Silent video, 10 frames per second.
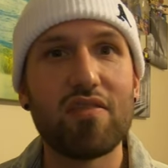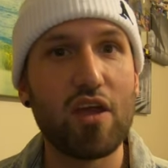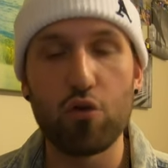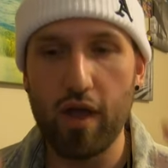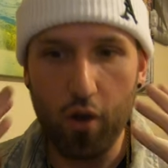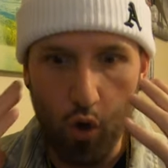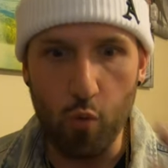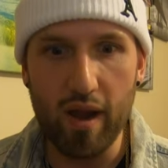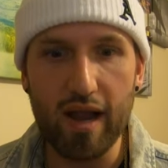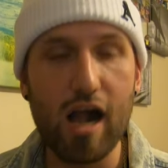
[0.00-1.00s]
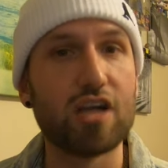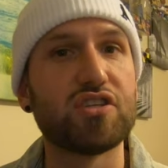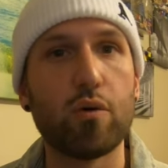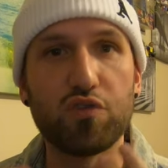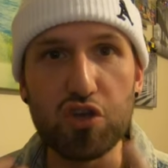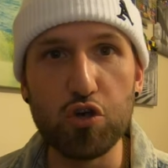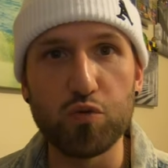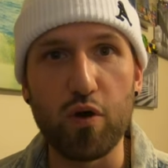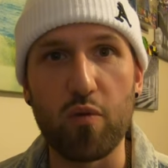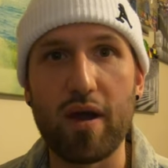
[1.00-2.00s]
that you're like, oh my gosh, that was a
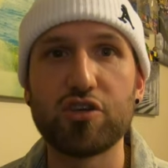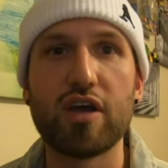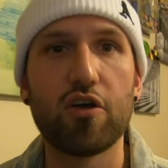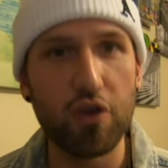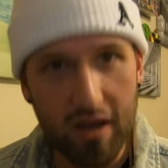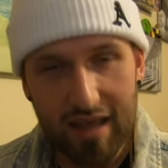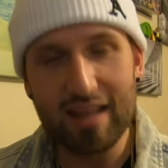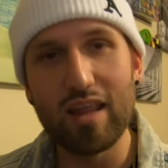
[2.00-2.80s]
huge part of my childhood,